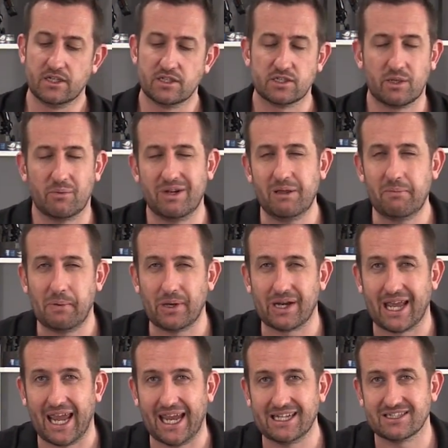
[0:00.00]
So when you put
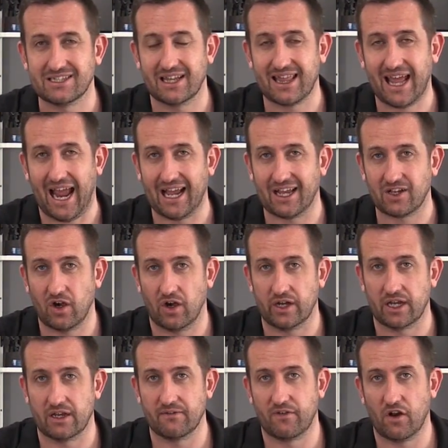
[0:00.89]
it into that
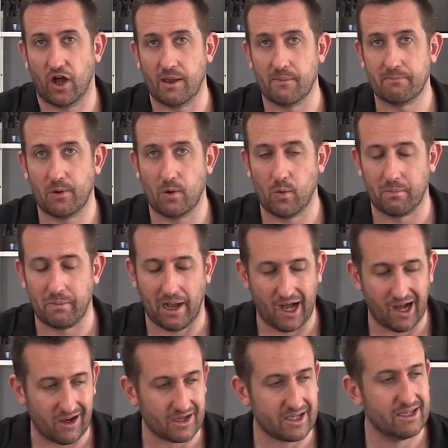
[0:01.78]
kind of like
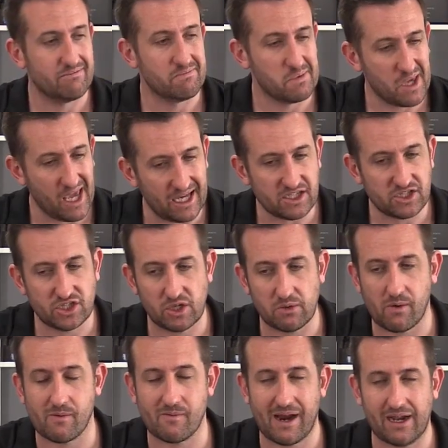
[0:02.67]
ballpark, yes,
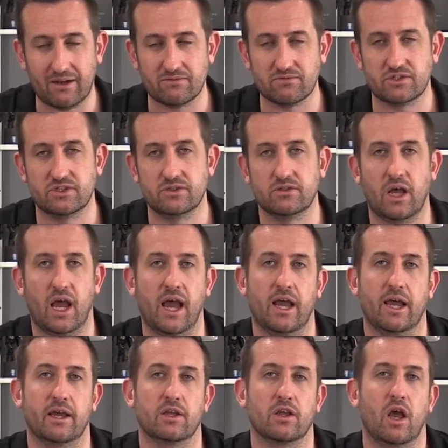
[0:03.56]
you're around uh,
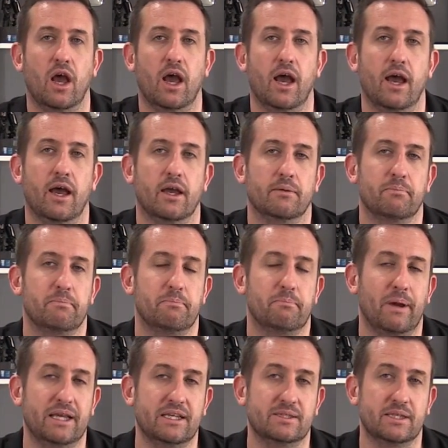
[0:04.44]
uh,
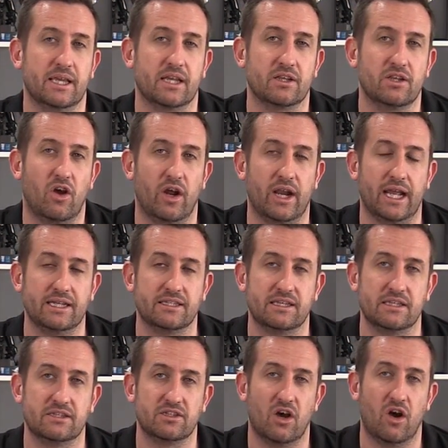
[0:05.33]
basic
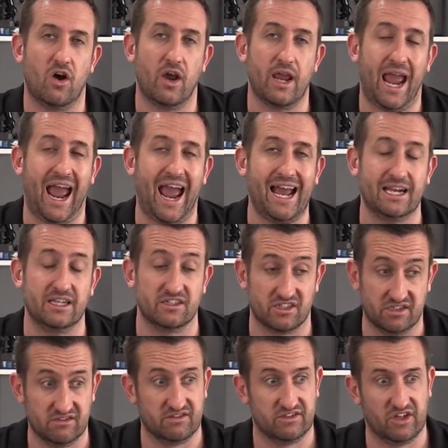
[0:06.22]
980 Ti
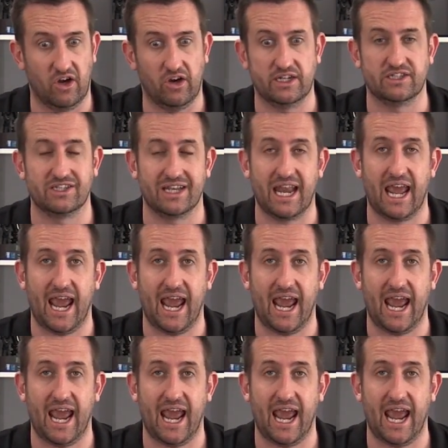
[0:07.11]
and Titan